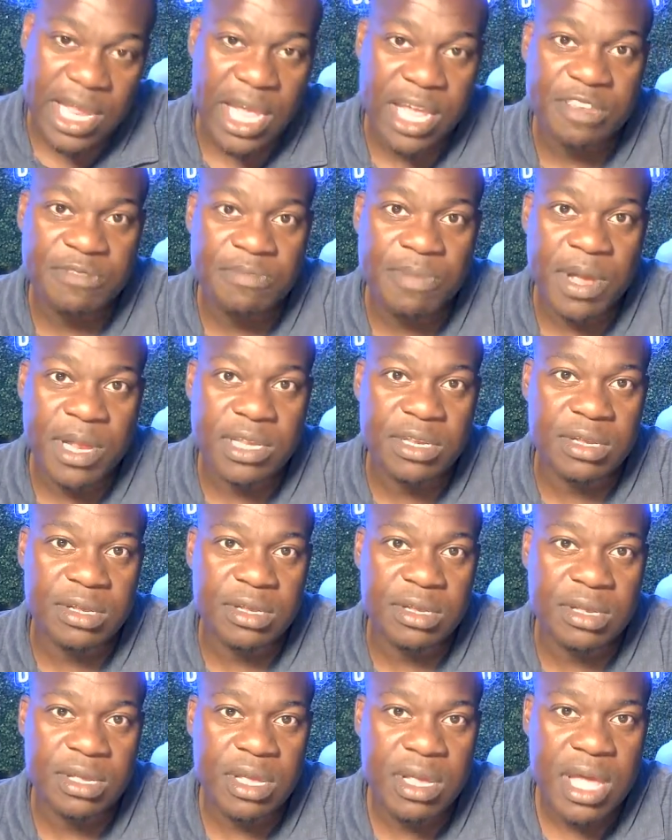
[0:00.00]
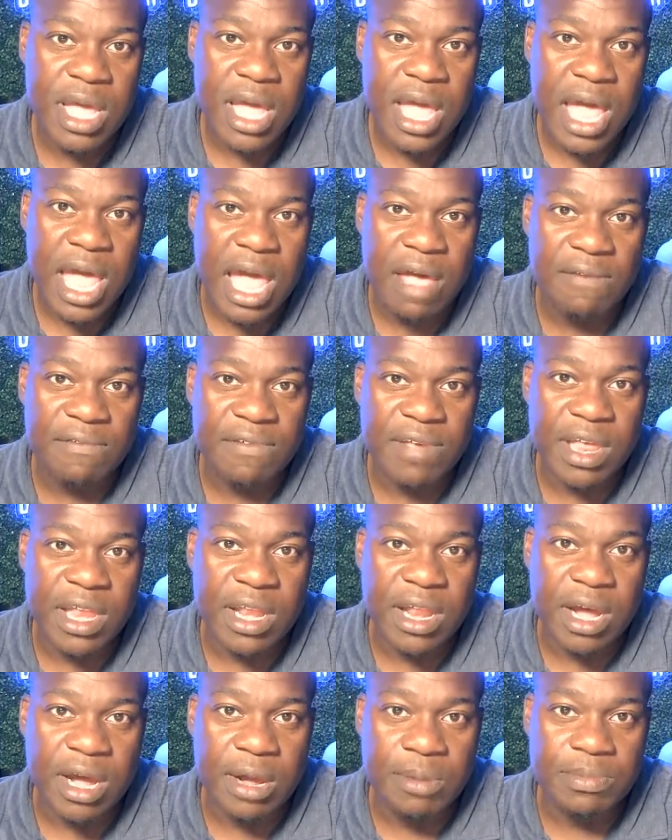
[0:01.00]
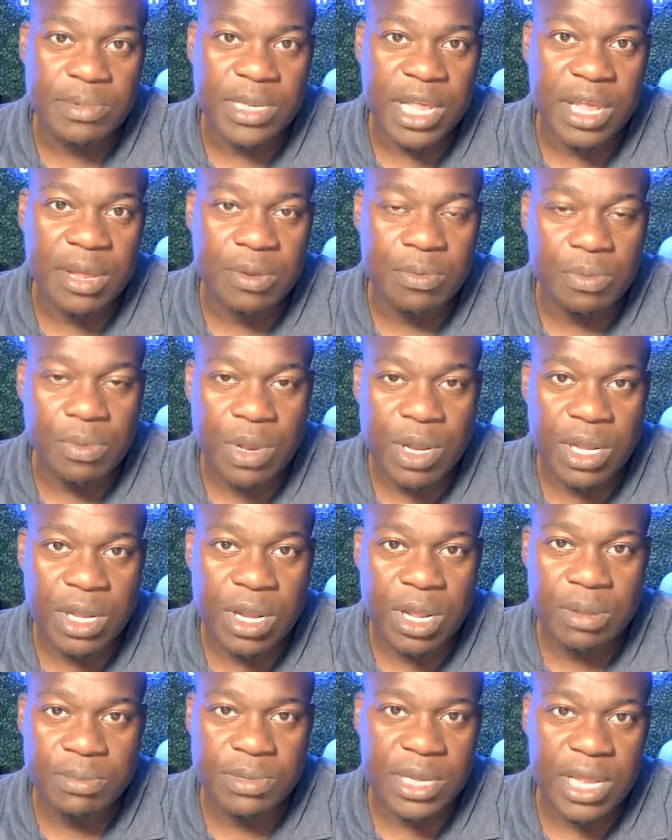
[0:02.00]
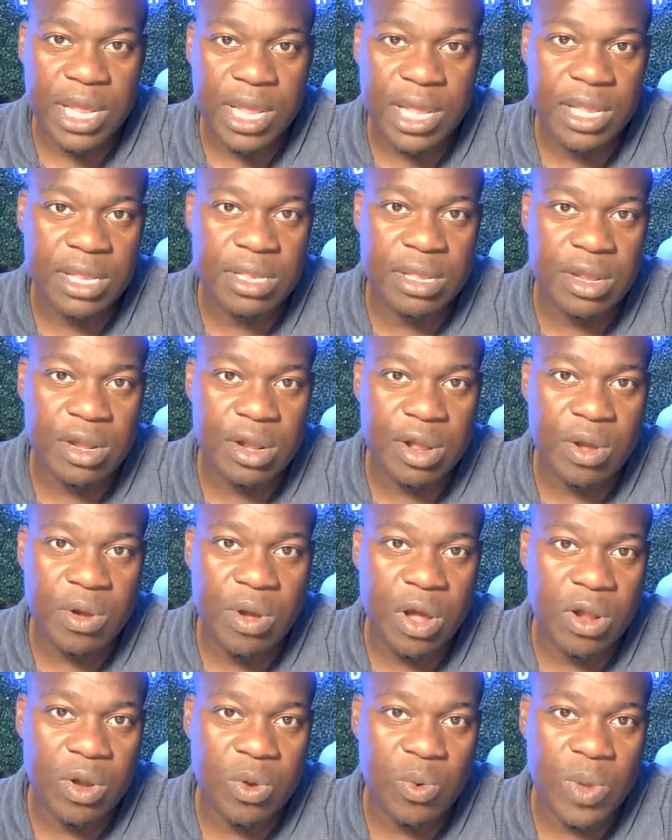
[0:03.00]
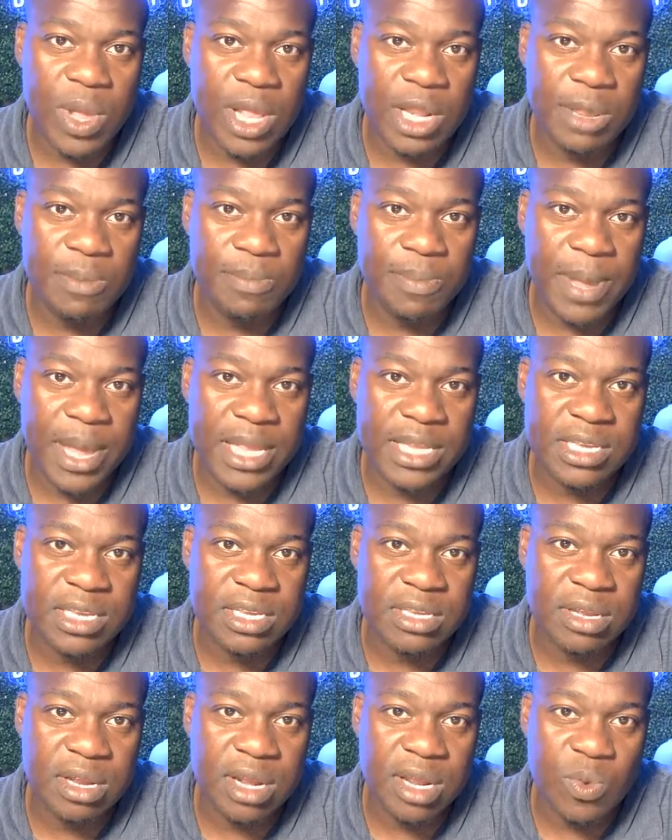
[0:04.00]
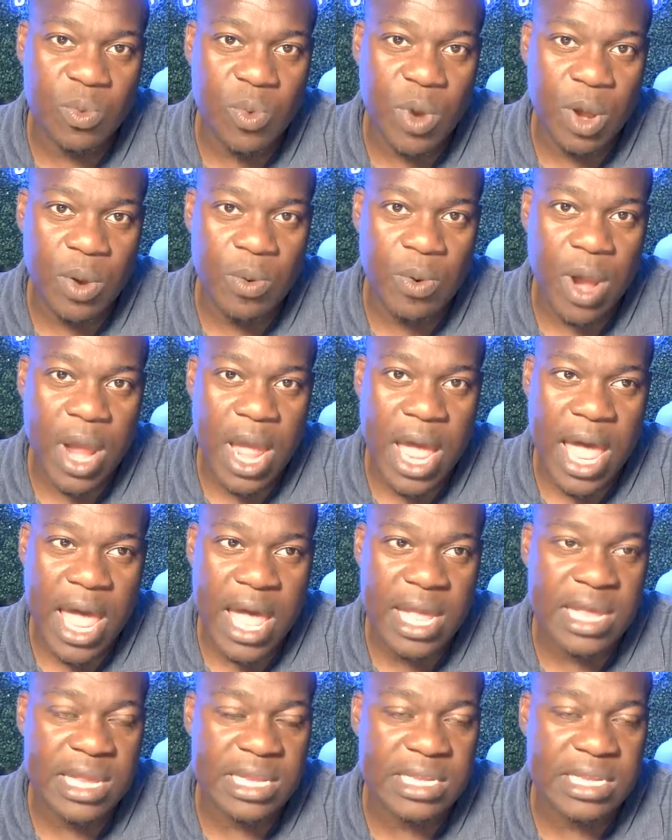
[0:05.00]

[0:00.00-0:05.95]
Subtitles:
I expect to have an written update, on a weekly basis on where we're at.